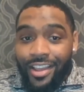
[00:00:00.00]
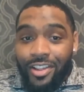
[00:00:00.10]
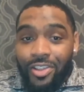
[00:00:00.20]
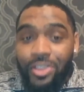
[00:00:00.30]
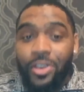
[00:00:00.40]

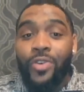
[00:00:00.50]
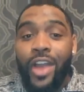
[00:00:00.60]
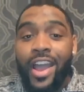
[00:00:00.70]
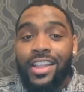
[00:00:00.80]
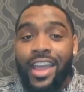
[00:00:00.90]
So
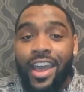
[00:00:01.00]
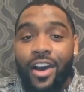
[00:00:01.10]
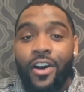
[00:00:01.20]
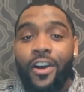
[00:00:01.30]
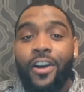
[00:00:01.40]
right
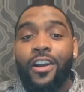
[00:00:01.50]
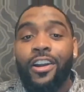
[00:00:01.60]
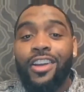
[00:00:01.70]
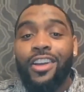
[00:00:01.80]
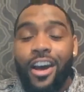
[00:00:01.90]
now,
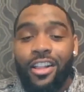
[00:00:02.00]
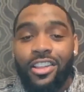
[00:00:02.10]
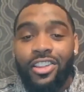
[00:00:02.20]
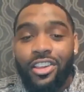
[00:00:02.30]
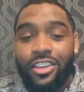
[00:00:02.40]
our
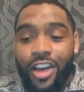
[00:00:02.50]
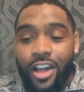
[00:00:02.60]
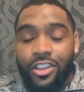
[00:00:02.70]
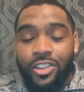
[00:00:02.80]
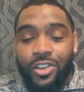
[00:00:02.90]
college Call
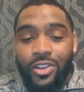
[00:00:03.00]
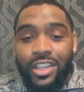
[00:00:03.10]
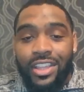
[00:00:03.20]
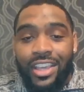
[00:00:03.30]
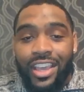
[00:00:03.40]
of Duty
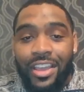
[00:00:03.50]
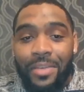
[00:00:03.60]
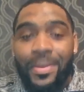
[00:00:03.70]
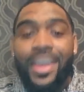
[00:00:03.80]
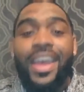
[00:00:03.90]
team
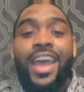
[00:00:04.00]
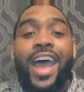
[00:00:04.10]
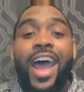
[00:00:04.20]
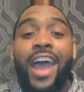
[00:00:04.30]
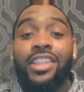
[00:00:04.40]

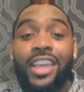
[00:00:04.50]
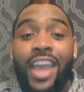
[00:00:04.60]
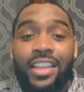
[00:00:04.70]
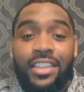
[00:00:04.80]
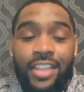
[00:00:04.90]
actually
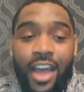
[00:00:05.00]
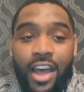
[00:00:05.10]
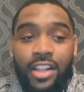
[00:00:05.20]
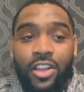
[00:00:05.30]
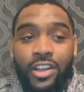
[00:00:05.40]
has
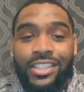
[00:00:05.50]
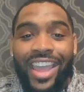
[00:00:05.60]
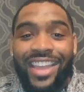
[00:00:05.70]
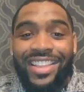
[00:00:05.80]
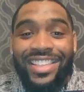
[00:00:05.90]
not lost
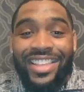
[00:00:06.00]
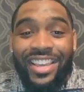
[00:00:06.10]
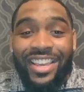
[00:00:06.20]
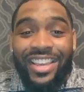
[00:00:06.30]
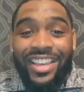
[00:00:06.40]
a
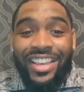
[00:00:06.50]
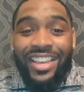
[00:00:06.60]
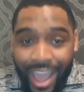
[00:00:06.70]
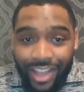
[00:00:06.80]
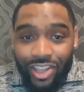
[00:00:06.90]
single
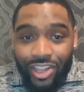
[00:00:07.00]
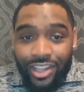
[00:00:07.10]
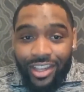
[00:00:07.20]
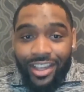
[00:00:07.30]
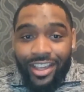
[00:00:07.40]

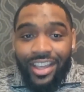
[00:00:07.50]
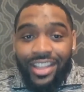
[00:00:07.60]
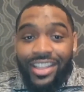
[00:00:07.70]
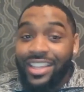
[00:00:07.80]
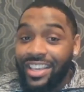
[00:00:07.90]
match
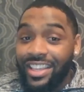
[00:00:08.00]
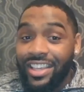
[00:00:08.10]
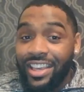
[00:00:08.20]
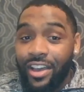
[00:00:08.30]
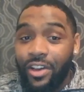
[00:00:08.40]
in the
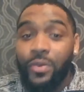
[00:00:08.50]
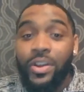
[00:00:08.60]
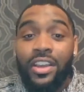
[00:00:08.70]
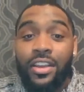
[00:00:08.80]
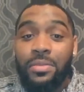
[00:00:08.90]
CCL.
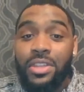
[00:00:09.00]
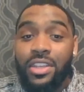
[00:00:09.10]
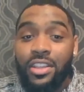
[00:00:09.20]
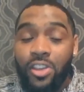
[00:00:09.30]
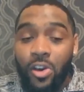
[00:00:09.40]
When it comes
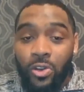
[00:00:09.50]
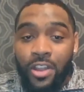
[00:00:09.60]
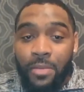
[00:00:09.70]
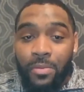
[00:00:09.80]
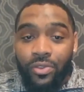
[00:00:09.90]
to total
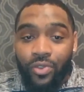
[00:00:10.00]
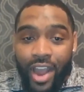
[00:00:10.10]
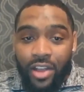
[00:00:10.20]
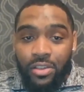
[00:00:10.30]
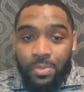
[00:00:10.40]
number of
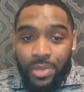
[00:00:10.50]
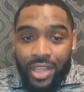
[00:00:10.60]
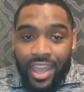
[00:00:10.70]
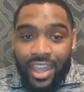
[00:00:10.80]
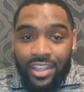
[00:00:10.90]
rounds
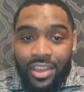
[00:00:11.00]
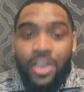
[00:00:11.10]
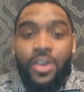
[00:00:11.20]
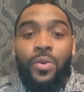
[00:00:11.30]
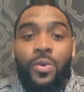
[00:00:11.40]
played,
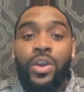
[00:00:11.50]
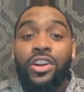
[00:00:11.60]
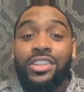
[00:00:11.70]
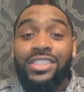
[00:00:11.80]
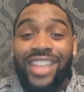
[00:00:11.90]
we are
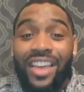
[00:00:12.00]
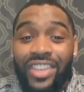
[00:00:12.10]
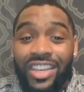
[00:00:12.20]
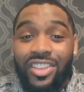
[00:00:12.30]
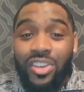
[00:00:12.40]

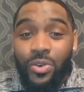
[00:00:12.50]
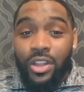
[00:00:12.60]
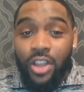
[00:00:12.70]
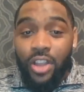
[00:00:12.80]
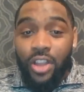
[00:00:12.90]

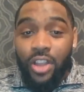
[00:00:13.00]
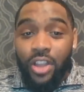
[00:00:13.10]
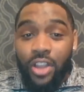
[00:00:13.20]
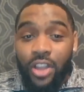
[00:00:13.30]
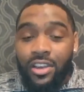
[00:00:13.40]
72-0. That
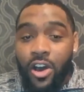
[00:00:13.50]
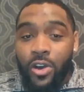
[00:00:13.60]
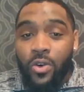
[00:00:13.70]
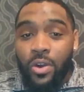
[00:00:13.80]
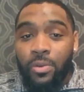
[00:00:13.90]
is
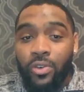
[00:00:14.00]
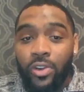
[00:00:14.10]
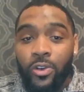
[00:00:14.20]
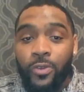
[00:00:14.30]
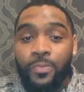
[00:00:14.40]
Concord
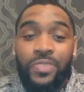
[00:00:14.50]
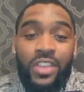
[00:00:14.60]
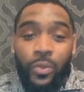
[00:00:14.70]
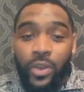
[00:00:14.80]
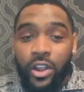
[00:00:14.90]
Maroon, and
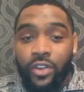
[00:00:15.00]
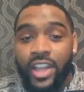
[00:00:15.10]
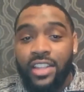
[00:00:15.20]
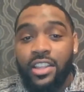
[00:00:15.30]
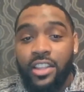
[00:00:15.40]
we are ranked
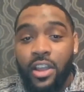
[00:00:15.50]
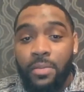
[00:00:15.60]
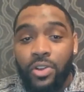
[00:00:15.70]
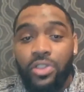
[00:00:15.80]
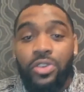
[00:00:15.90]
the
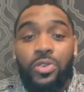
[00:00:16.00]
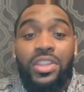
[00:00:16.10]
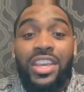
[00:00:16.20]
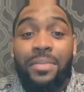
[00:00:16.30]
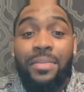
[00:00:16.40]
#2
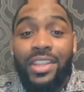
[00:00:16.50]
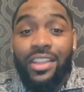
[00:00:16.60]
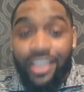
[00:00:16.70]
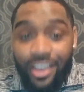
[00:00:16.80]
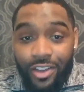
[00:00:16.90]
team in the
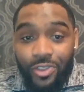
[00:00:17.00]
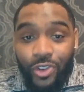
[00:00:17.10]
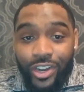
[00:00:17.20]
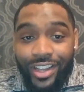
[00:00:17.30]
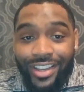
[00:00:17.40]
country.
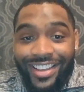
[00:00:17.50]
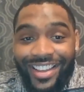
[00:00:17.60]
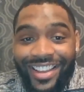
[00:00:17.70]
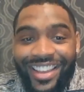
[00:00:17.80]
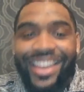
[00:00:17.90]

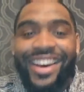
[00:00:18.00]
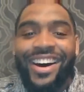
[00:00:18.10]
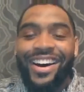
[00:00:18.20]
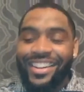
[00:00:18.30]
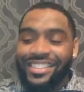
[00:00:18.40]

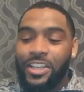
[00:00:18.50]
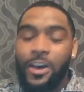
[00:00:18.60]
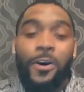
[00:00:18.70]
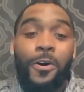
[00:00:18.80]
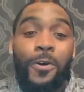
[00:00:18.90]

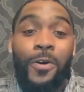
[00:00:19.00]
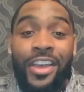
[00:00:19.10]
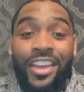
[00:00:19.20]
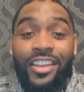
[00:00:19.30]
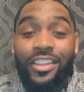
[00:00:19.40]
So
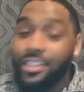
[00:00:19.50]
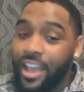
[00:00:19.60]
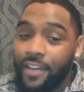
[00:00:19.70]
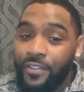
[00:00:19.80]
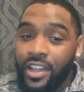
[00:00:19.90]

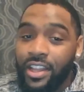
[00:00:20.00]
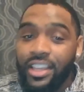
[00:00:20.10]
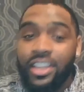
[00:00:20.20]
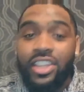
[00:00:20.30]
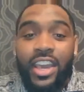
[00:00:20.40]

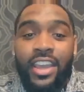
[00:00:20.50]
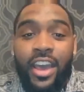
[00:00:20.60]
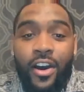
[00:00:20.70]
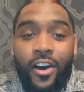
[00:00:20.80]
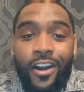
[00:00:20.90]
definitely check
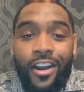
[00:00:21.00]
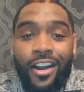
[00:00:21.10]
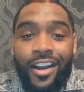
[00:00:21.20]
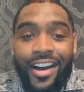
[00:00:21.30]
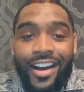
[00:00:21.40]
out
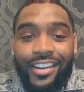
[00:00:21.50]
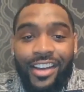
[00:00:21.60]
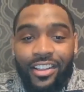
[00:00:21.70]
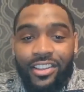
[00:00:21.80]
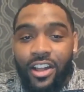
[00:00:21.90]
our
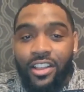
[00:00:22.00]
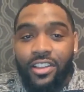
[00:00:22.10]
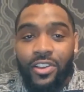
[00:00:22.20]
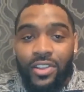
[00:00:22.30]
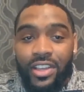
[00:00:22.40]
College Call of
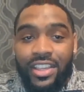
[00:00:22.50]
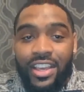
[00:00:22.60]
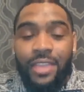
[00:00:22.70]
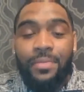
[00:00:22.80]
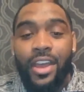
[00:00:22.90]
Duty
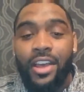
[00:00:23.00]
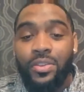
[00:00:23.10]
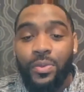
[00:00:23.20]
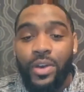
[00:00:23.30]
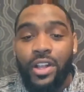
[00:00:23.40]
team,
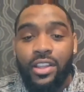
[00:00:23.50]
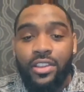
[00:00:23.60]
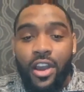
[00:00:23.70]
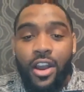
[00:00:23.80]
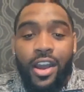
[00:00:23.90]
as well as
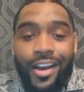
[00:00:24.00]
our